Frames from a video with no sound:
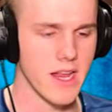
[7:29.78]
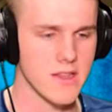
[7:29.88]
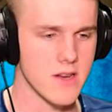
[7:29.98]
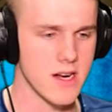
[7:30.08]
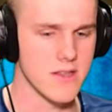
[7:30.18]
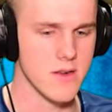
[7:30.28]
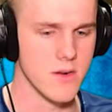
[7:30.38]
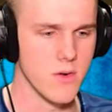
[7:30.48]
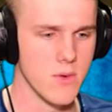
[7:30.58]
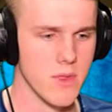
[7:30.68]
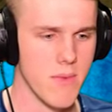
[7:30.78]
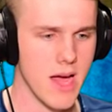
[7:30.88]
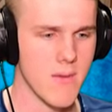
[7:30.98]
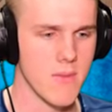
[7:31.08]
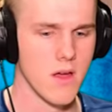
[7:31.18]
it interacted at all with the
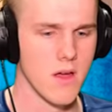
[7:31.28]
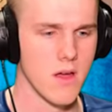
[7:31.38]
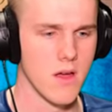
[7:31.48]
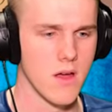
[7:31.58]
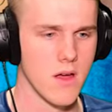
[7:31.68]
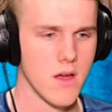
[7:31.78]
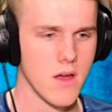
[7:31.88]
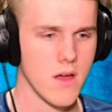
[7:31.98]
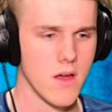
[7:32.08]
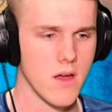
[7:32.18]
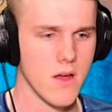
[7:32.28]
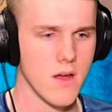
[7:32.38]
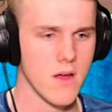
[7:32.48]
map. Well, we've got the things